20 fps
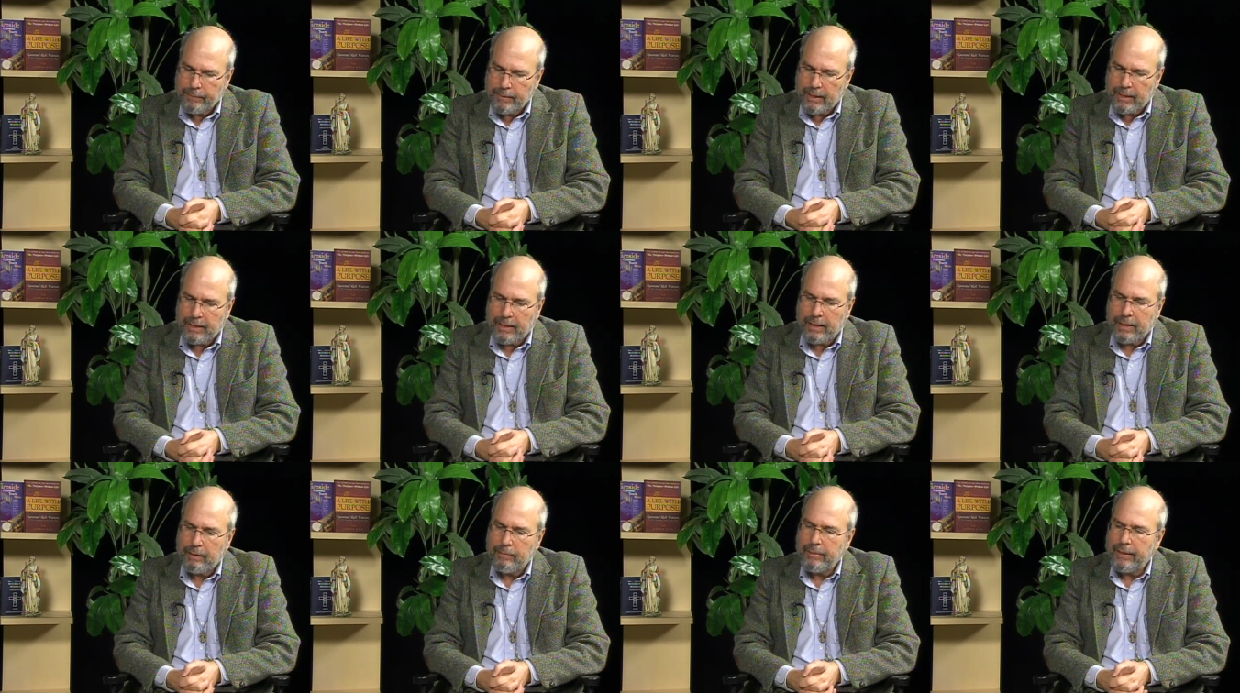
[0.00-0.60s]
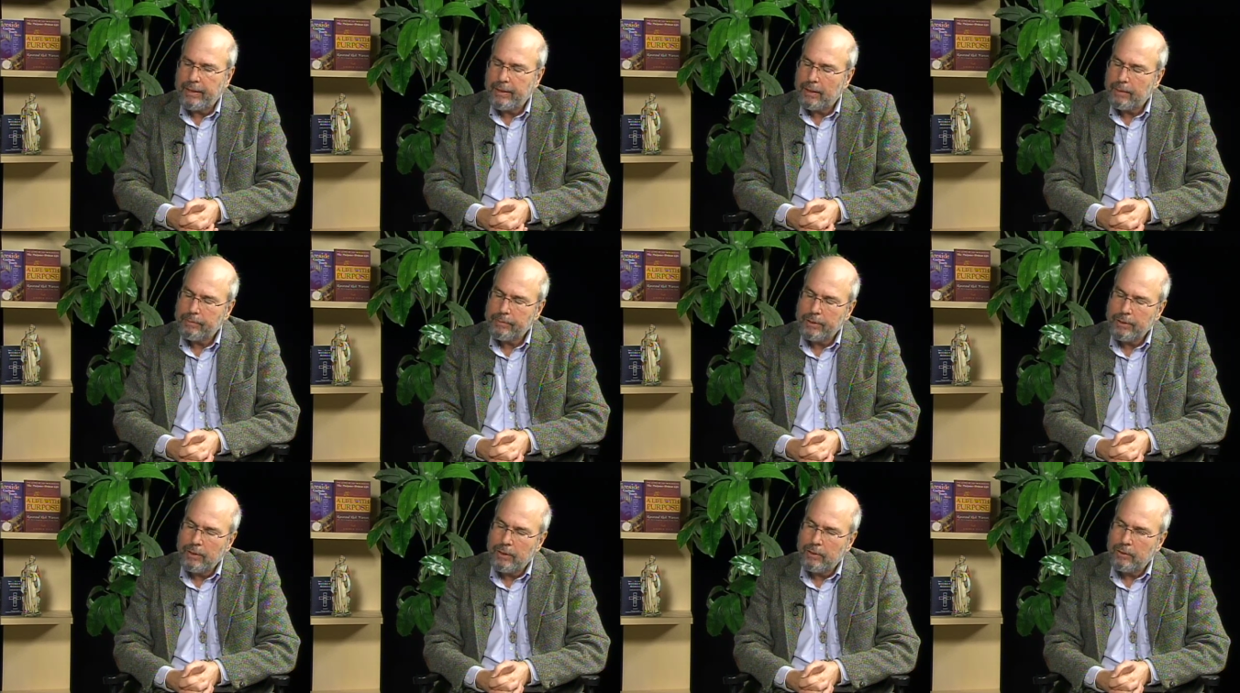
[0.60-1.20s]
that I had made up
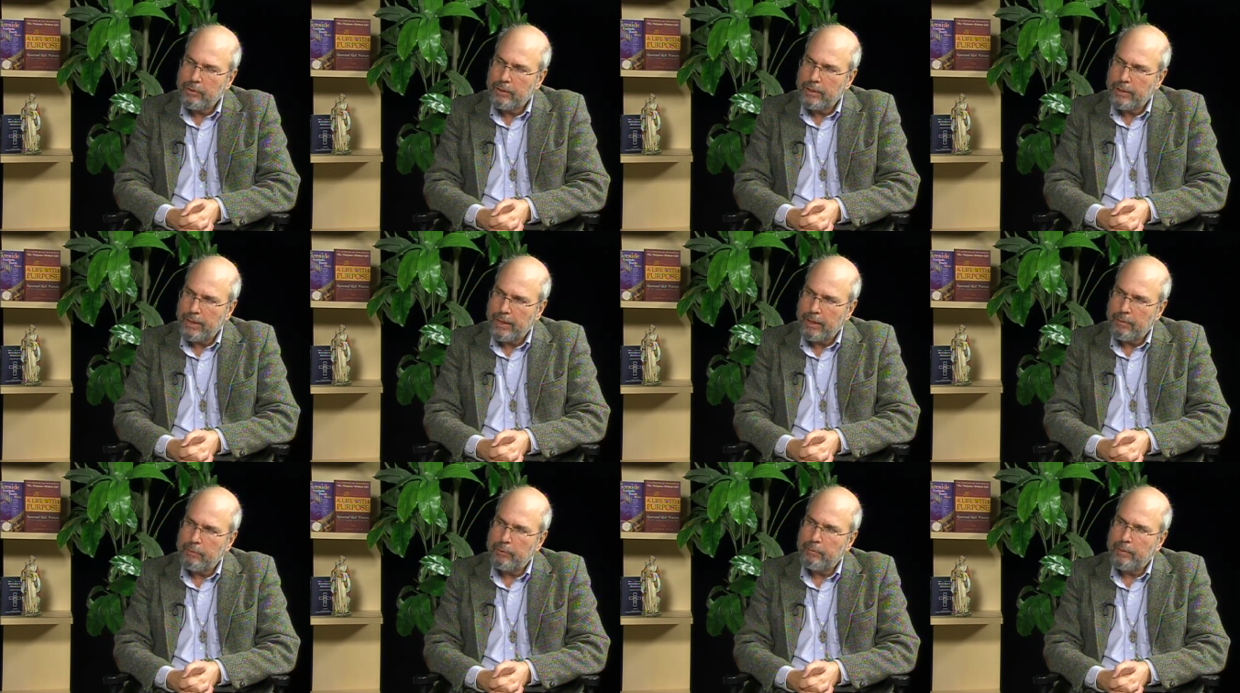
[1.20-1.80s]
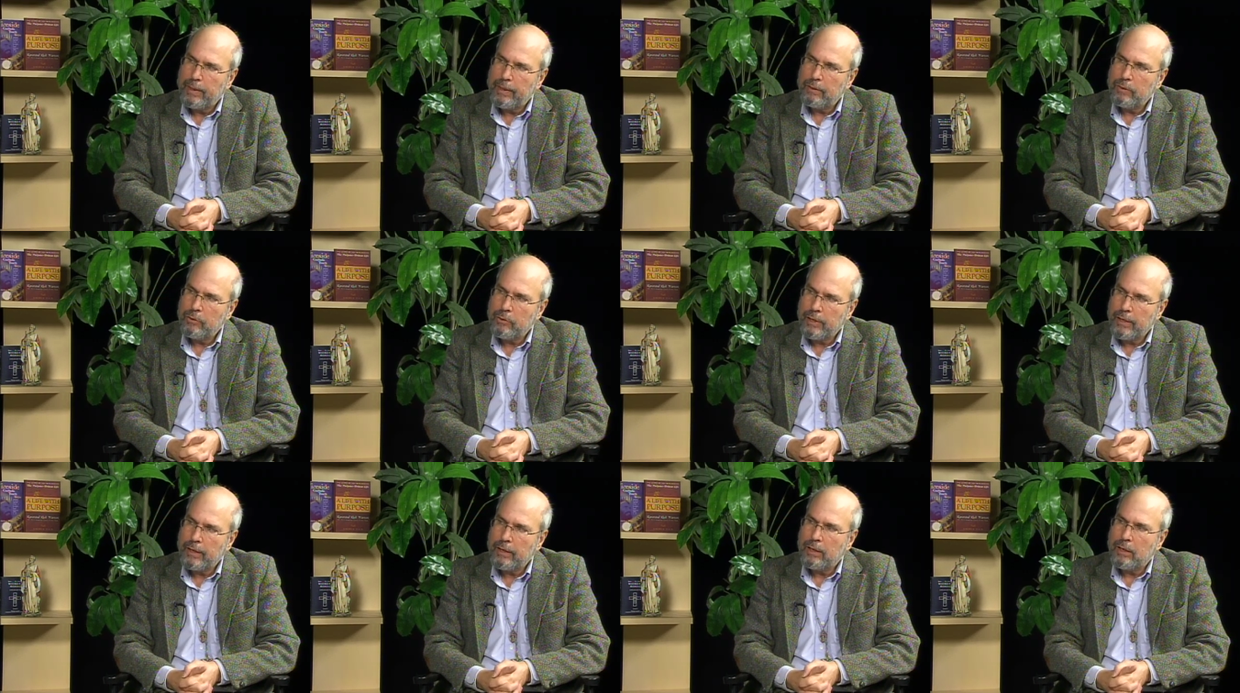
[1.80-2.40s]
to know the name of my
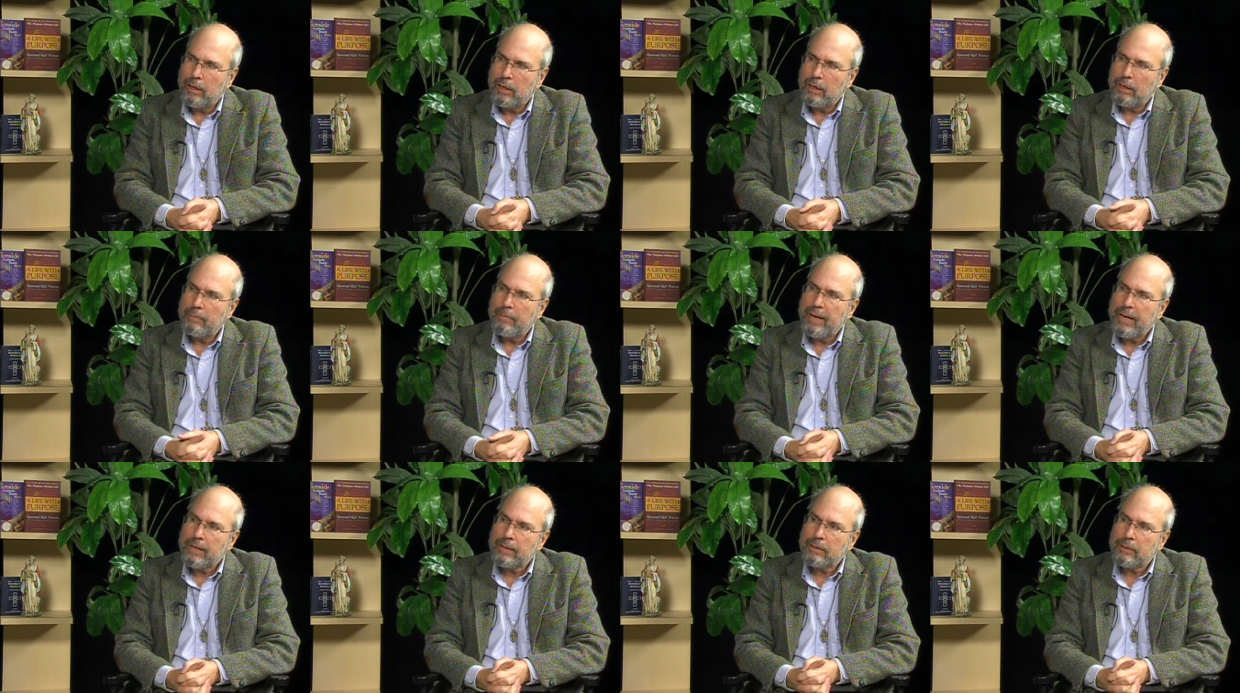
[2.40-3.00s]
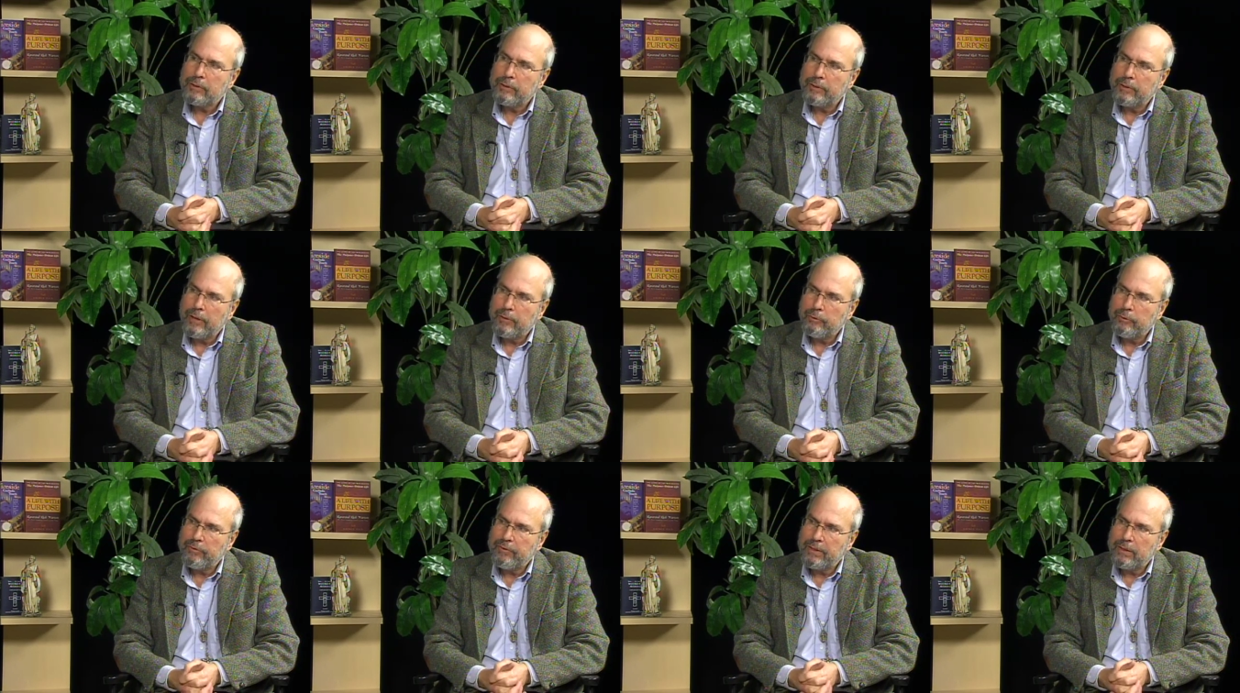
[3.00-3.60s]
Lord and God and Master who had
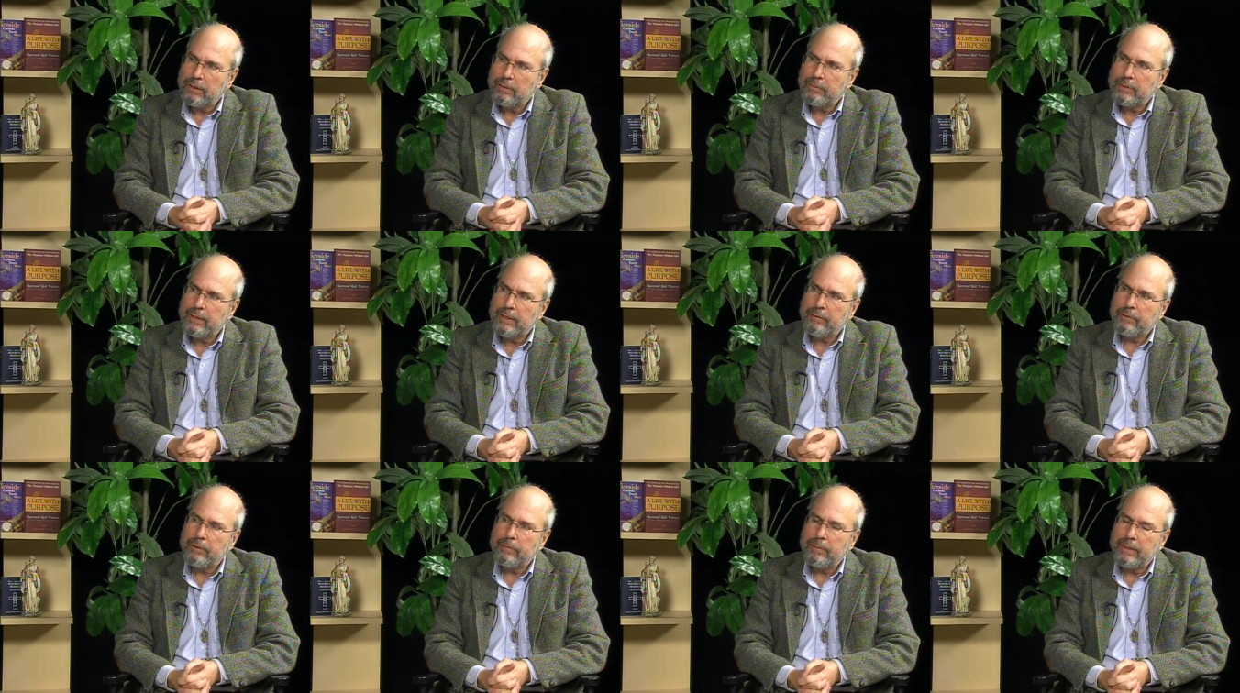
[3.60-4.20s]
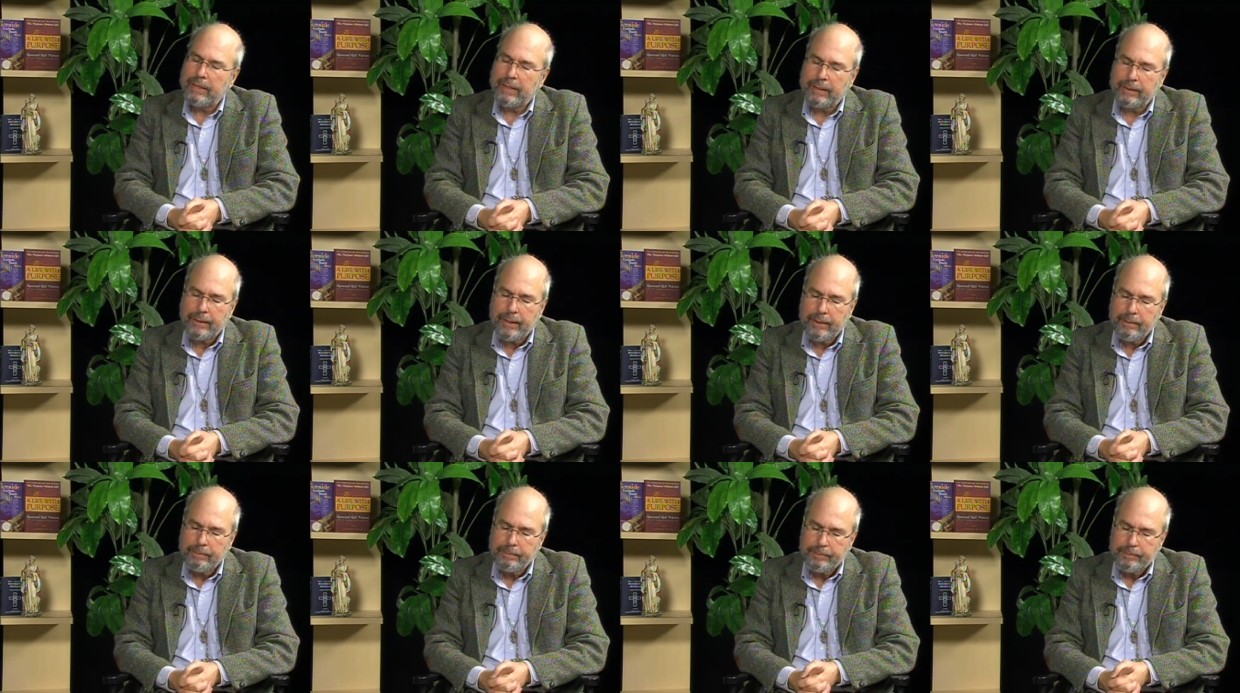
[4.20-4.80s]
revealed himself to me that day.